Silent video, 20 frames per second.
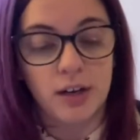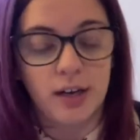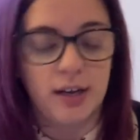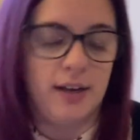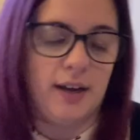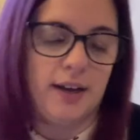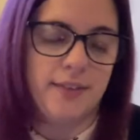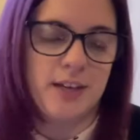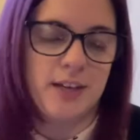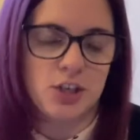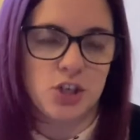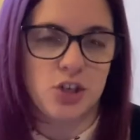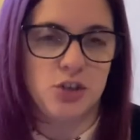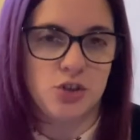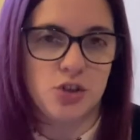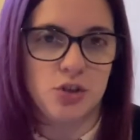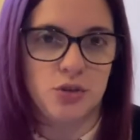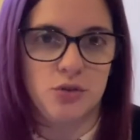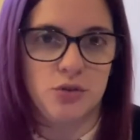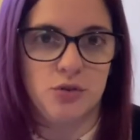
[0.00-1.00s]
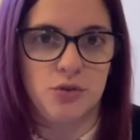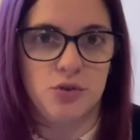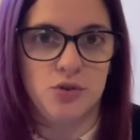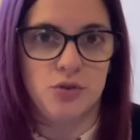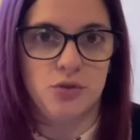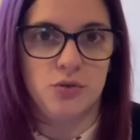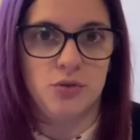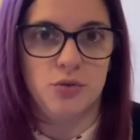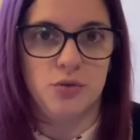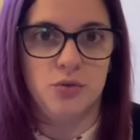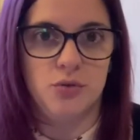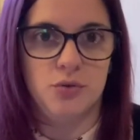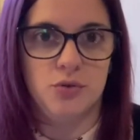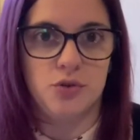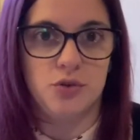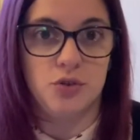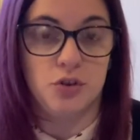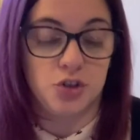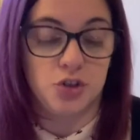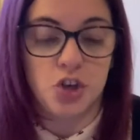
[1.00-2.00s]
addiction to
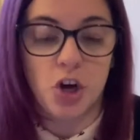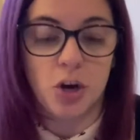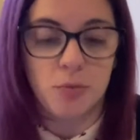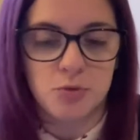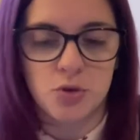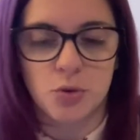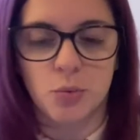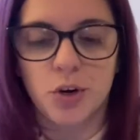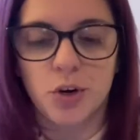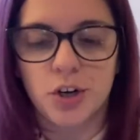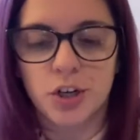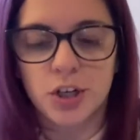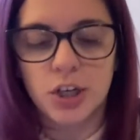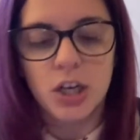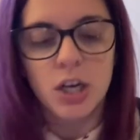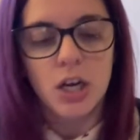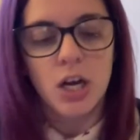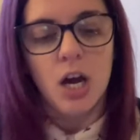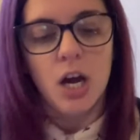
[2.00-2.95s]
your job, to work.